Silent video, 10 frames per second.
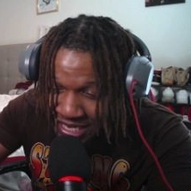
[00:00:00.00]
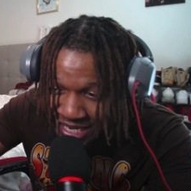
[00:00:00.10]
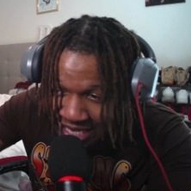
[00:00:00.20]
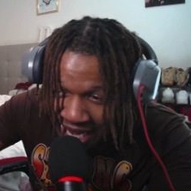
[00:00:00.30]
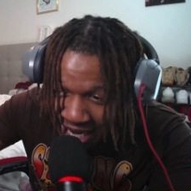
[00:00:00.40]

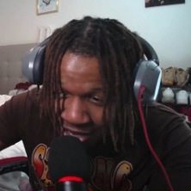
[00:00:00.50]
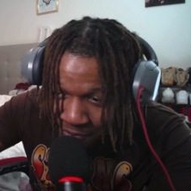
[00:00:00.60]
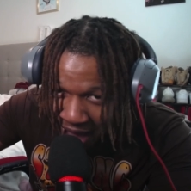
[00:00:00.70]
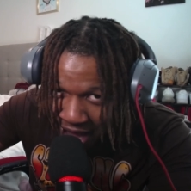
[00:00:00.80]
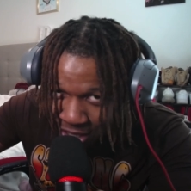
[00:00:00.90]
is setting you
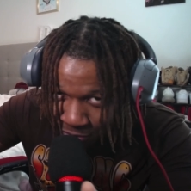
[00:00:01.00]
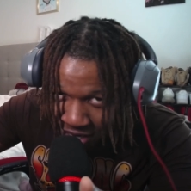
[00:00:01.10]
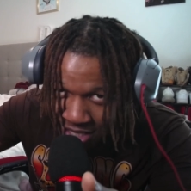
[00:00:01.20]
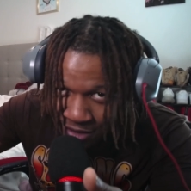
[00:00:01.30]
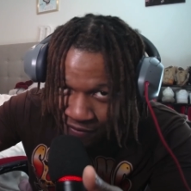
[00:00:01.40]
back
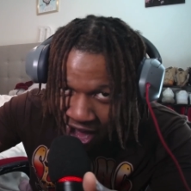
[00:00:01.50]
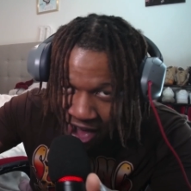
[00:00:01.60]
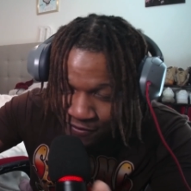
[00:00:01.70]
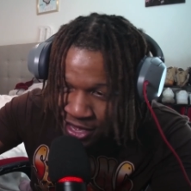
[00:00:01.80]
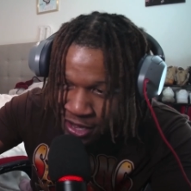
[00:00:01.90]
three to
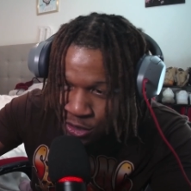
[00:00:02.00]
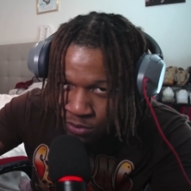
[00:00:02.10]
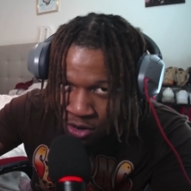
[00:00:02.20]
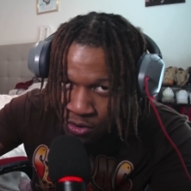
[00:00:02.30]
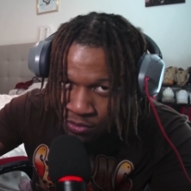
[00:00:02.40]
five years,
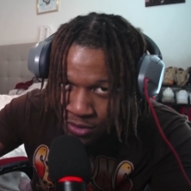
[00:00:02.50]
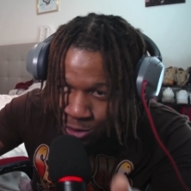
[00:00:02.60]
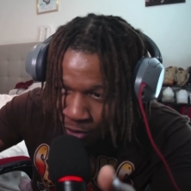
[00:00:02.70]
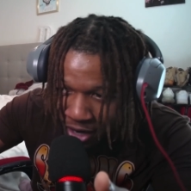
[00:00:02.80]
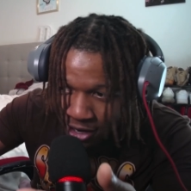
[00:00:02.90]
bro.
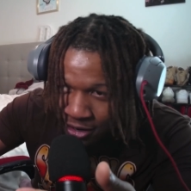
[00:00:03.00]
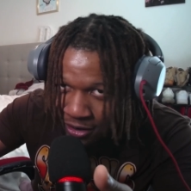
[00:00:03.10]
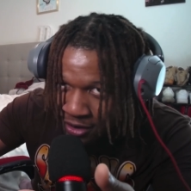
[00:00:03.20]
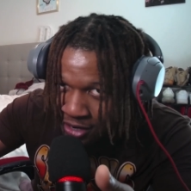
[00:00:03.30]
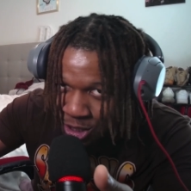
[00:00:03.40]
This right
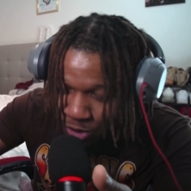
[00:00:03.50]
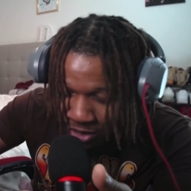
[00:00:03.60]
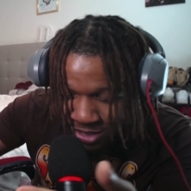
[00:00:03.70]
here. So I'm